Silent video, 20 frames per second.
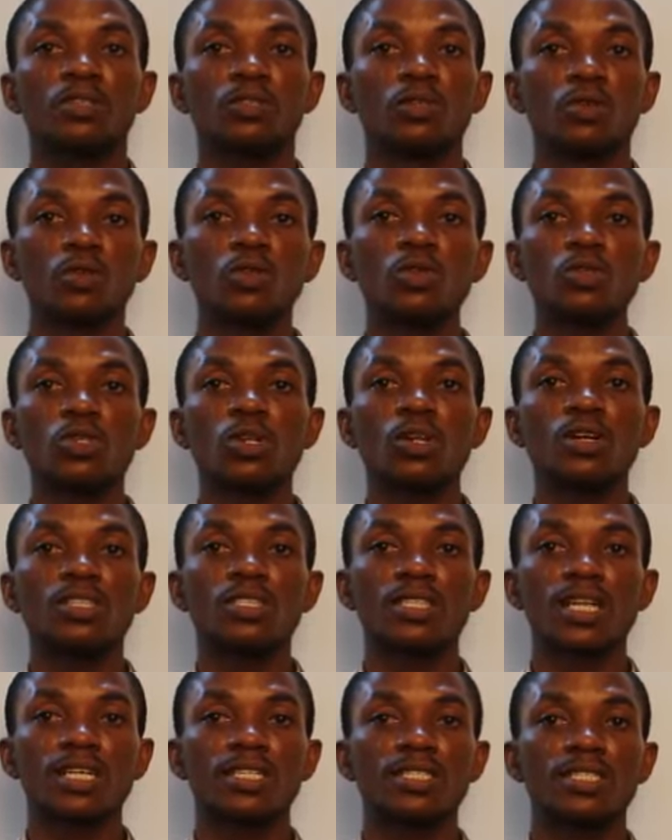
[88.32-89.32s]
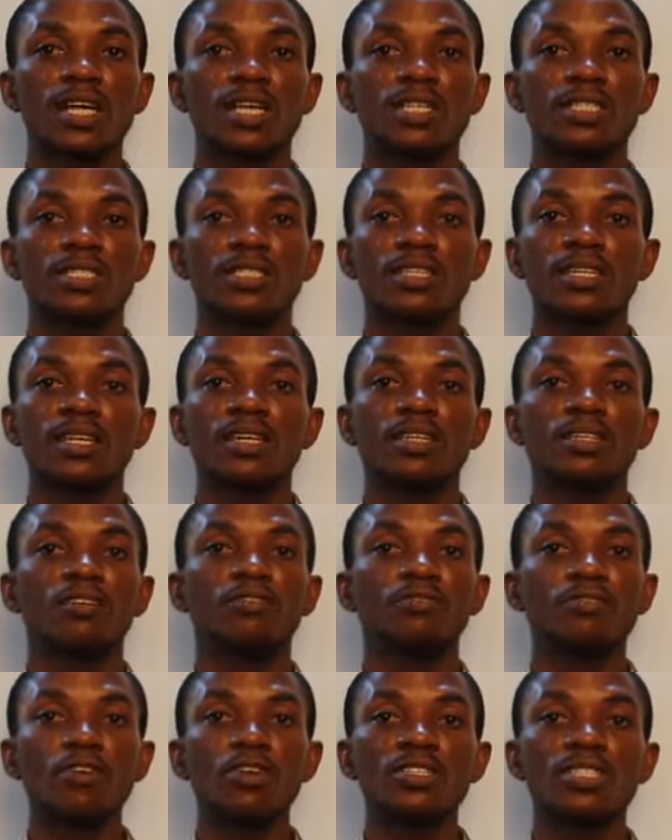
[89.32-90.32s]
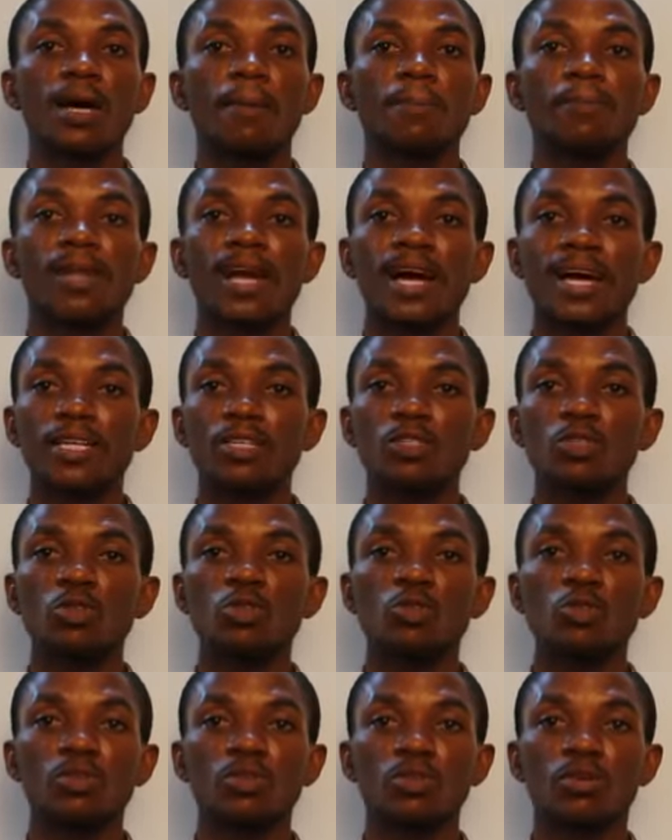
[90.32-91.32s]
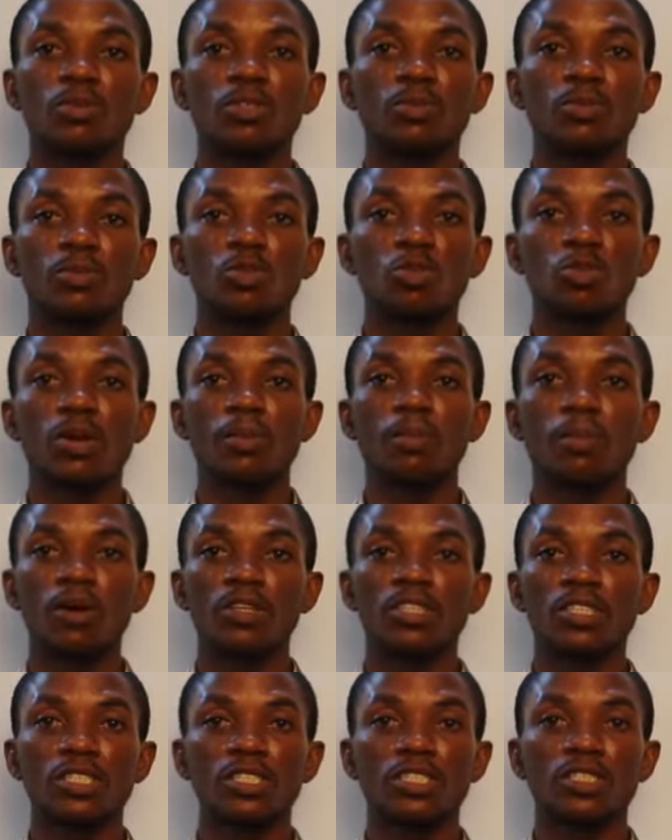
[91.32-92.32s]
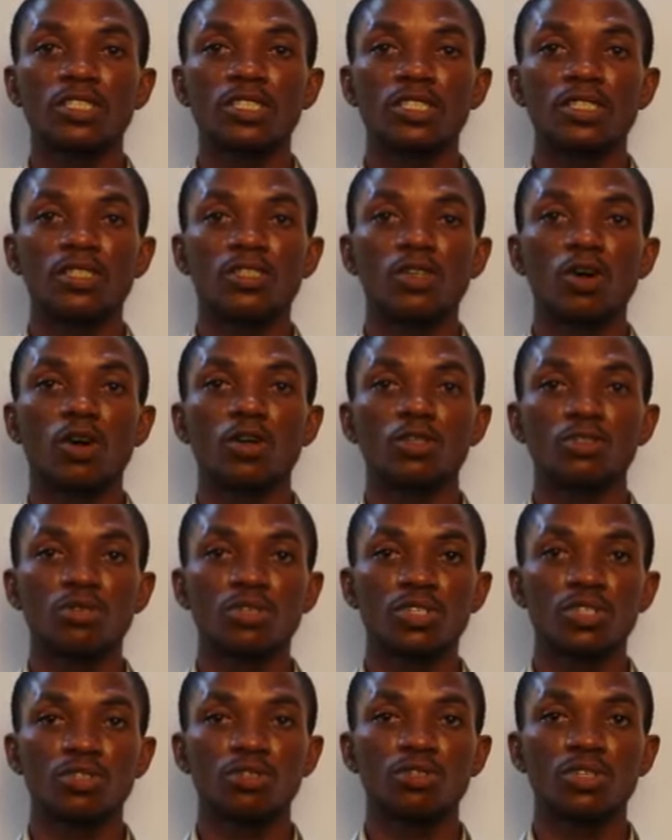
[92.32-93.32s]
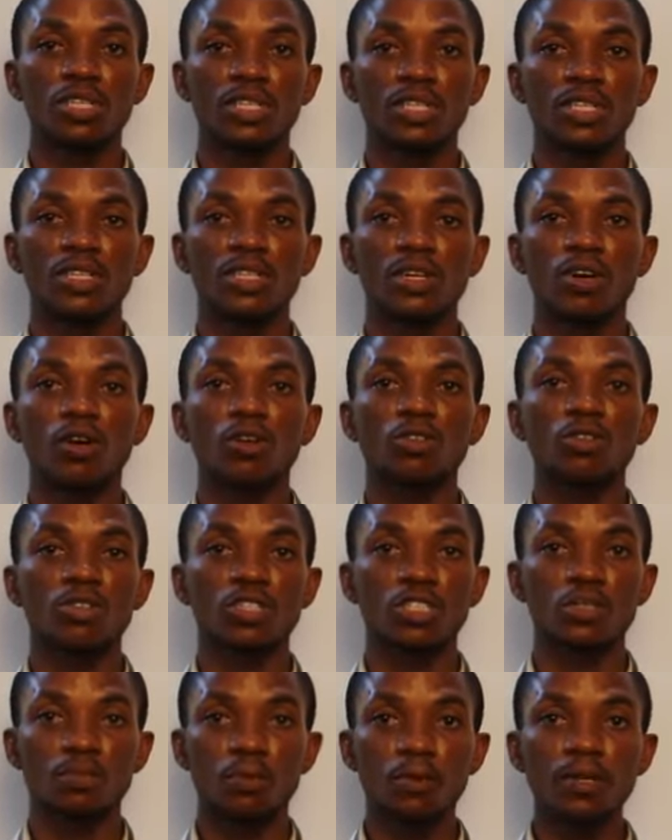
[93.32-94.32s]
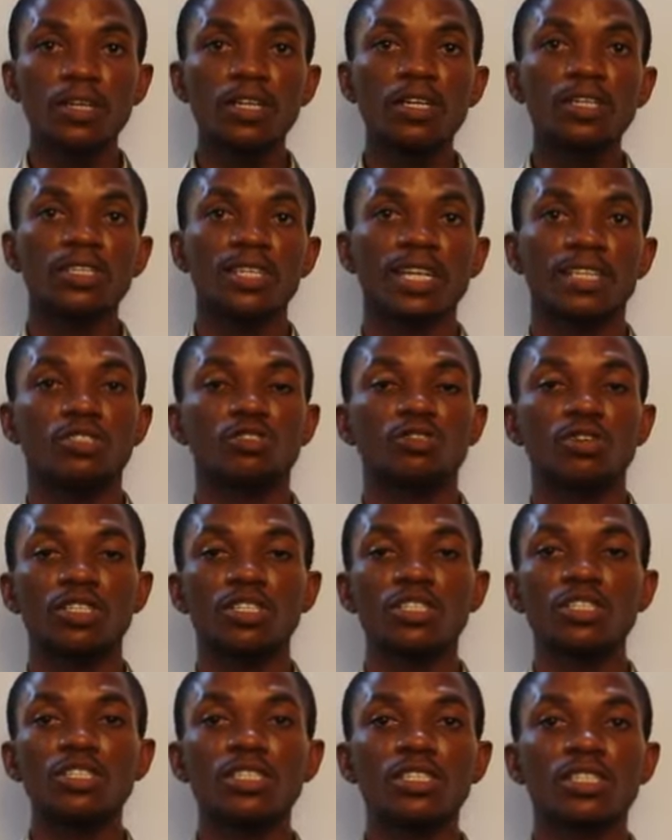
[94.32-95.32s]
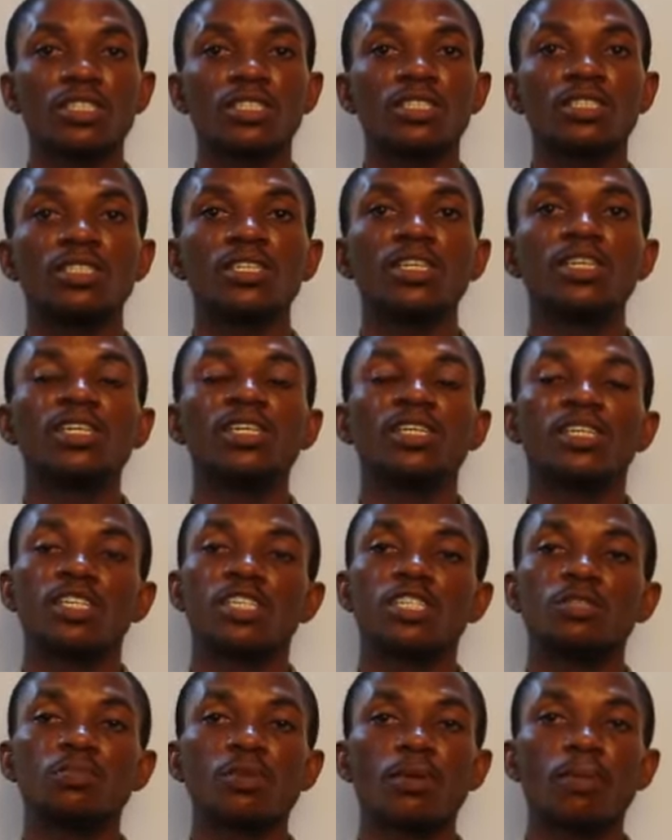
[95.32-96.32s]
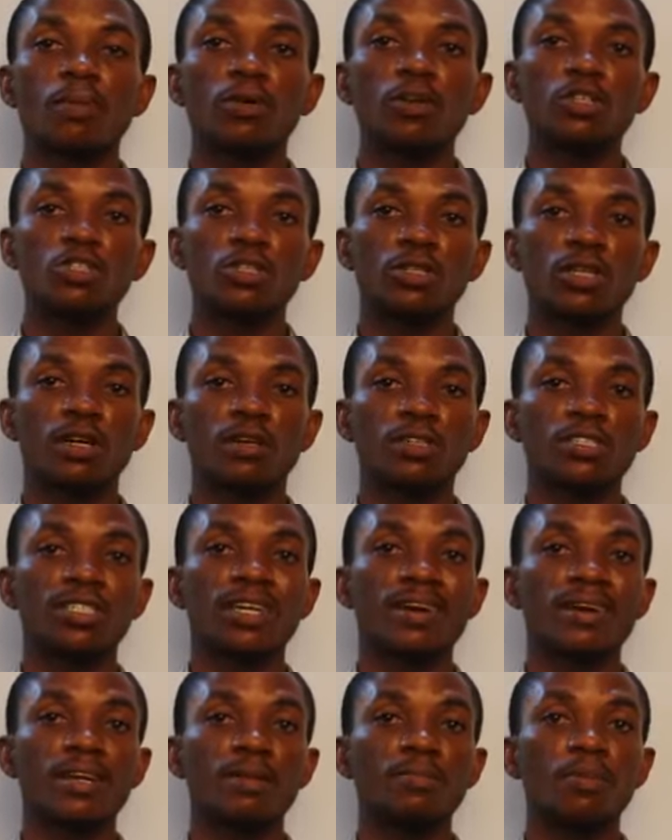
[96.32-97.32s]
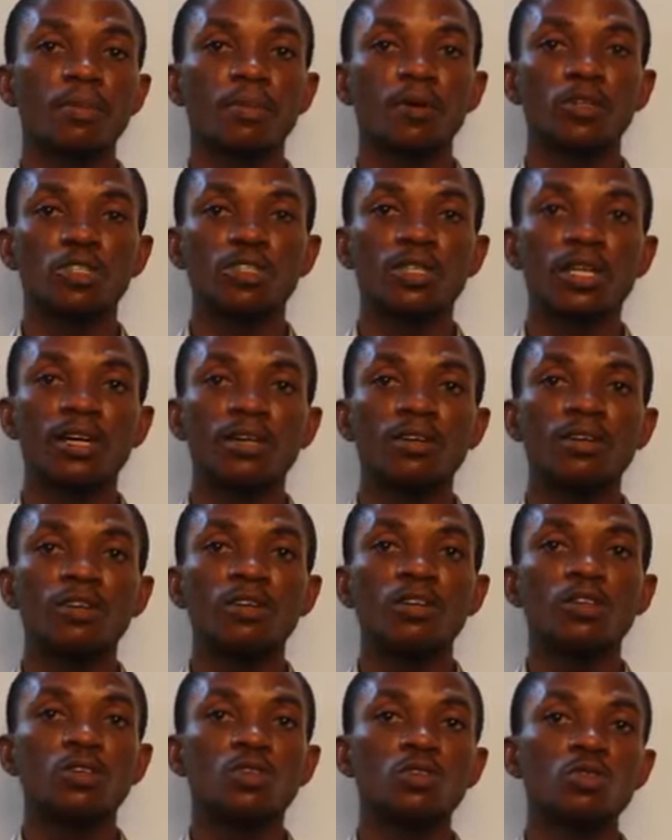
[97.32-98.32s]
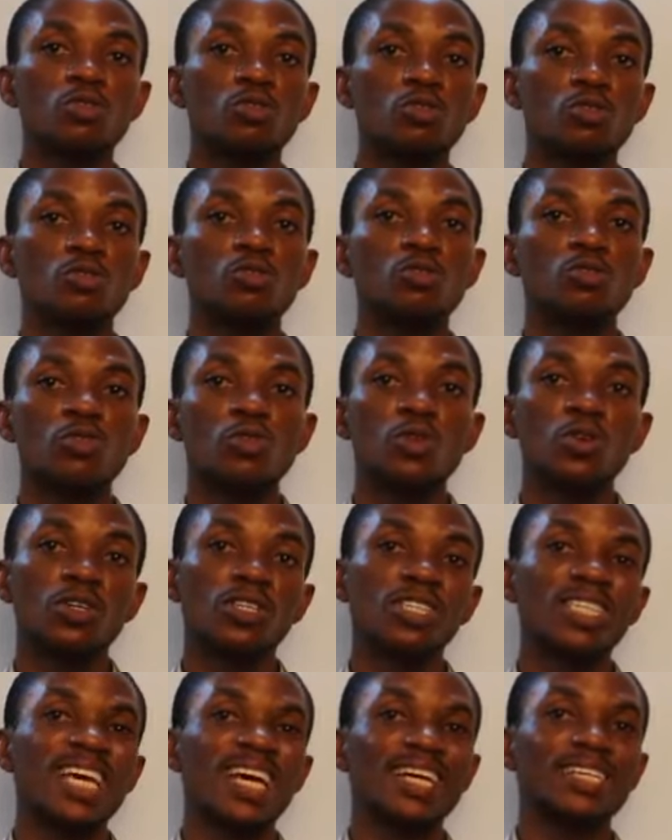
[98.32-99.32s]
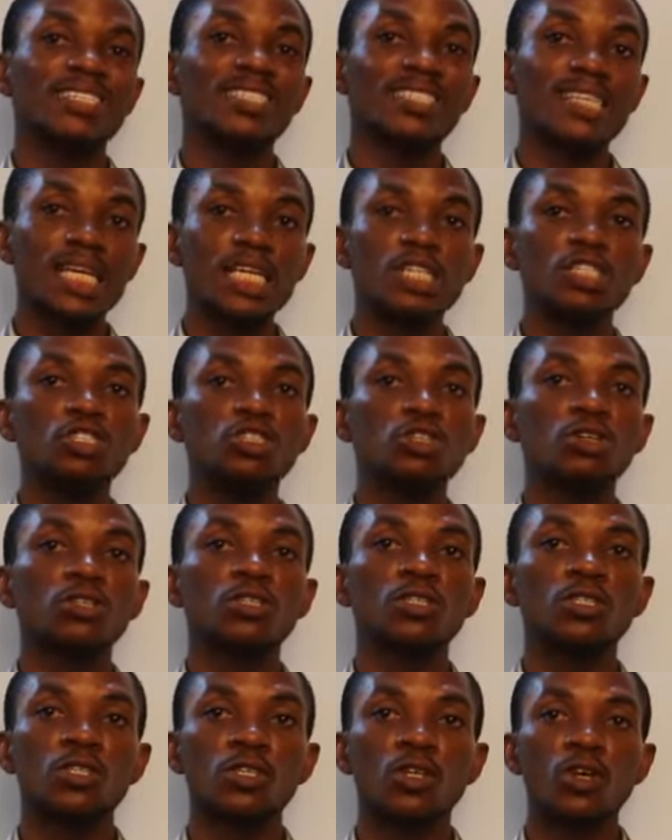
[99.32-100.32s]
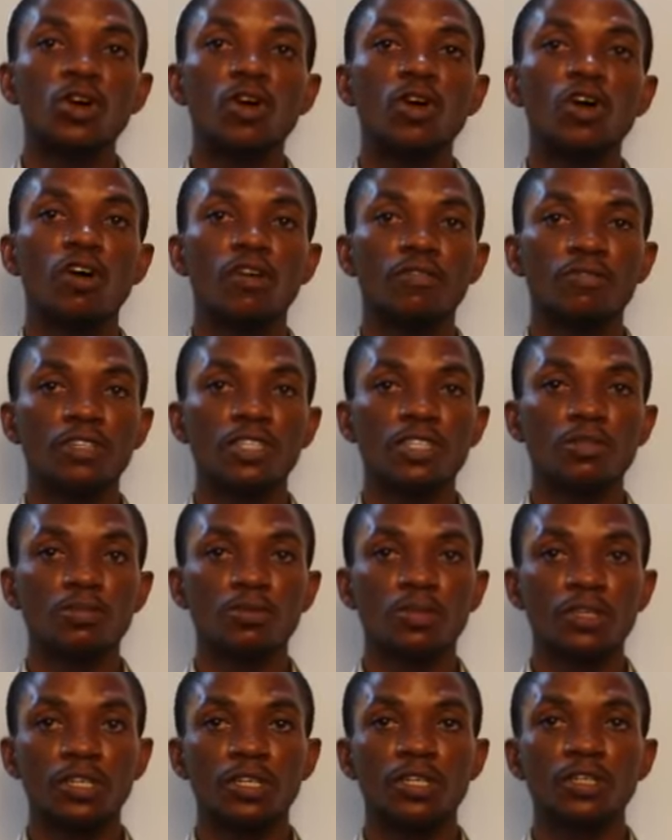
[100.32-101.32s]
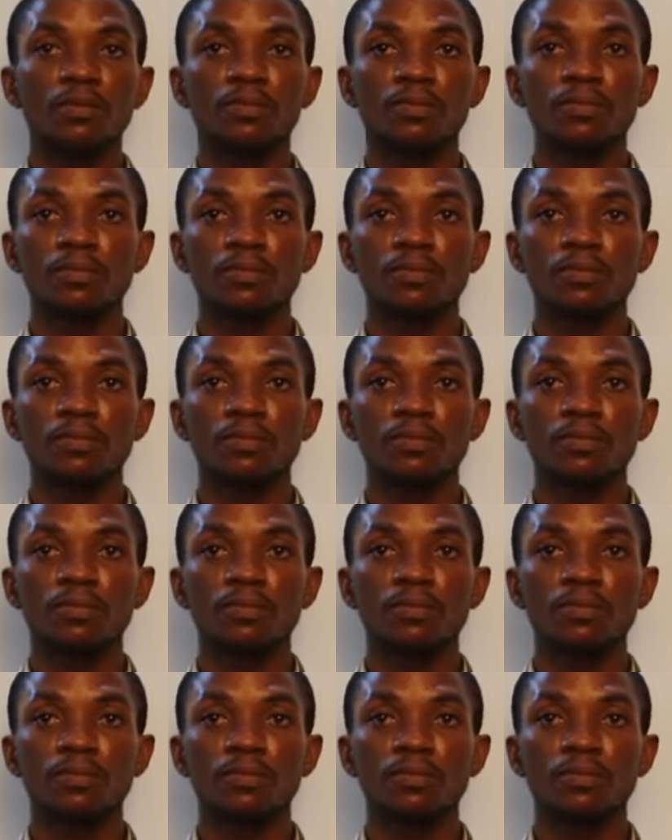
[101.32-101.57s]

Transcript: The Hooke's law states that the force applied to a body or to a string or to a spring that stretches it is directly proportional to the extension of the spring.